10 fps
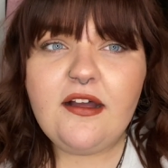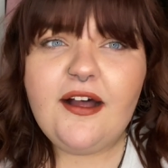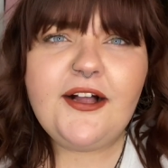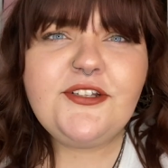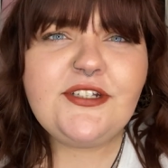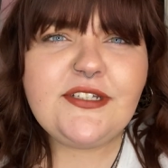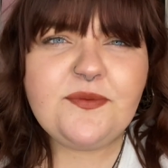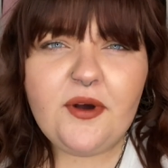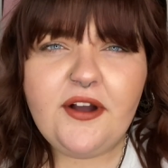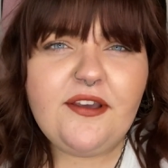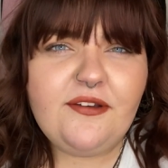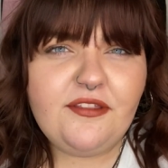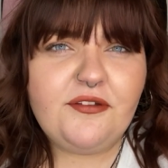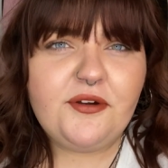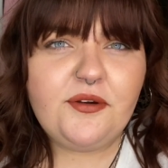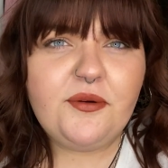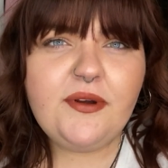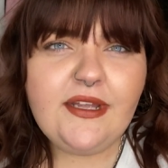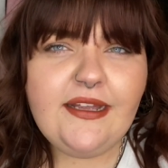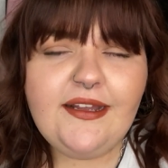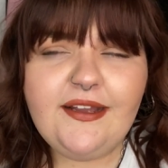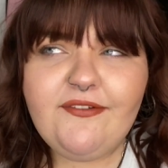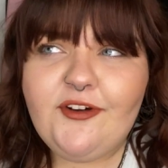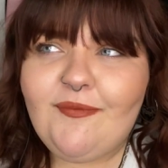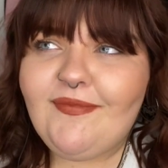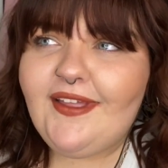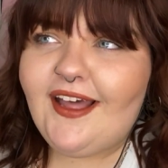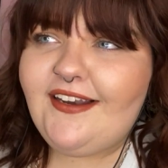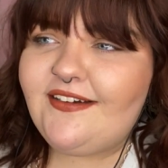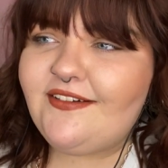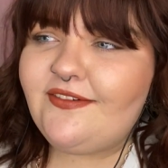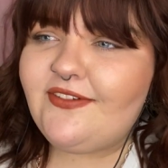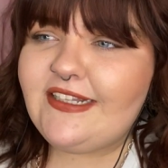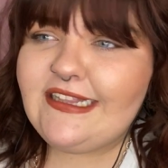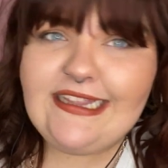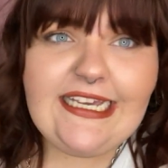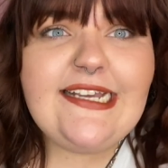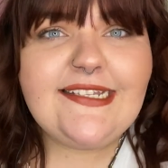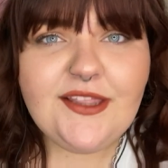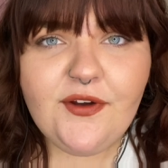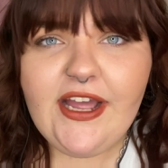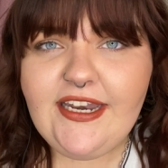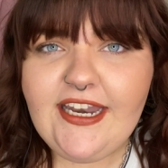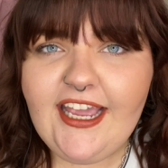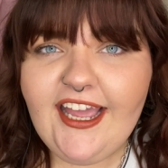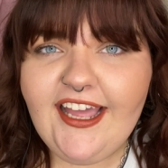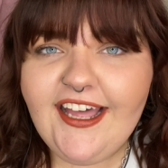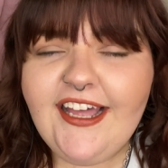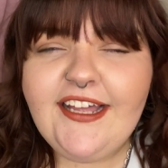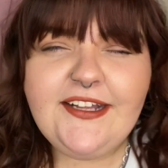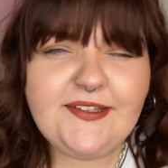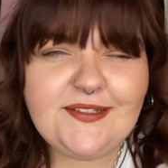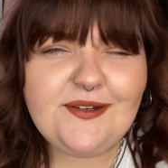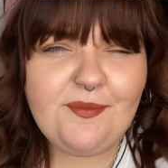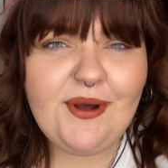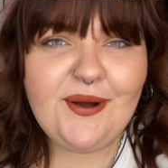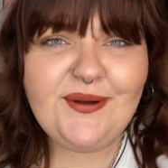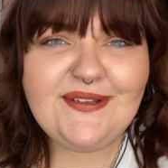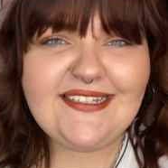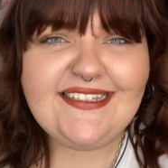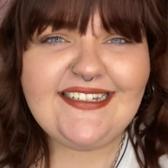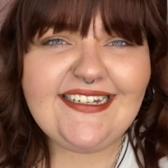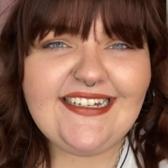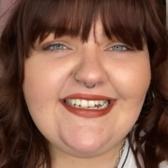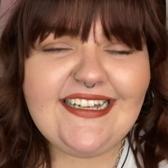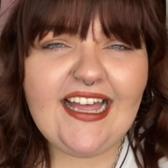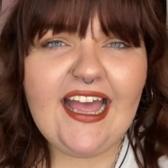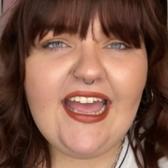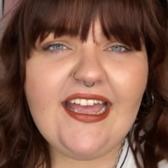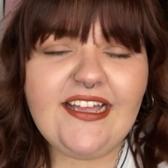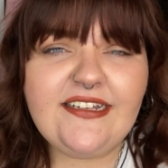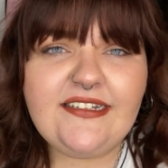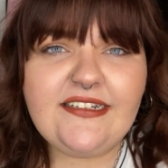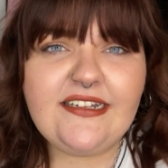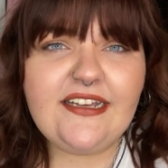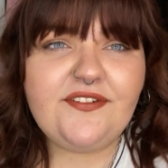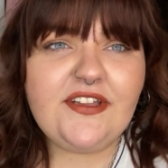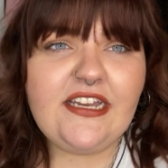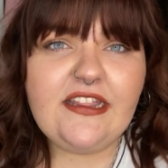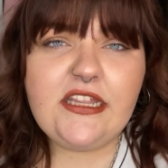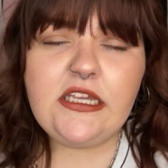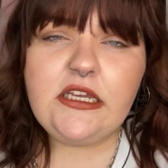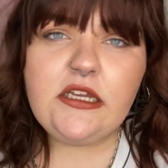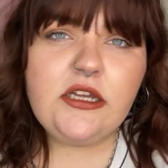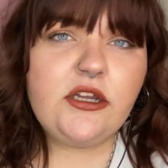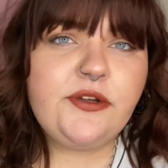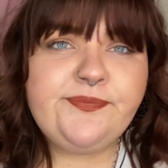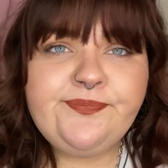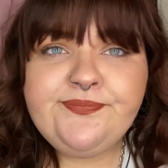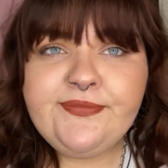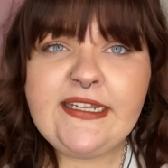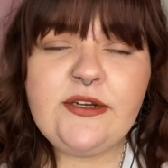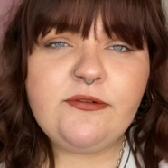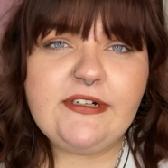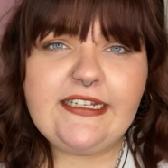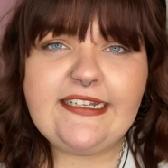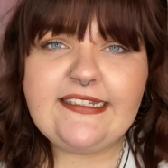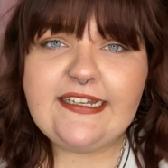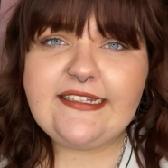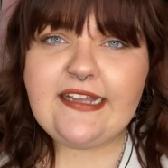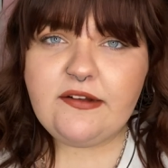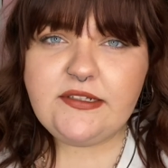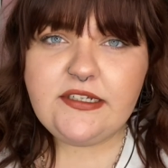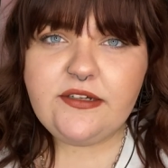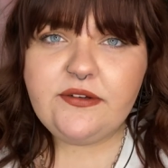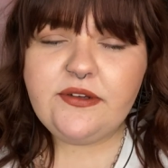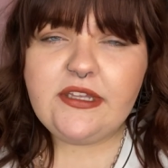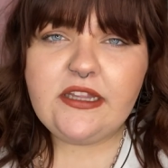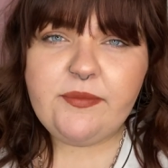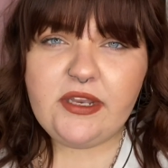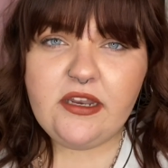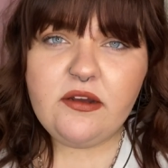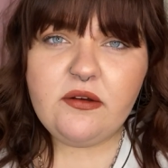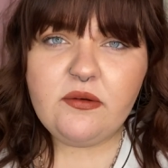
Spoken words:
I'll just walk you through from kind of least threatening to most. And if anything really sticks out to you, you can let me know.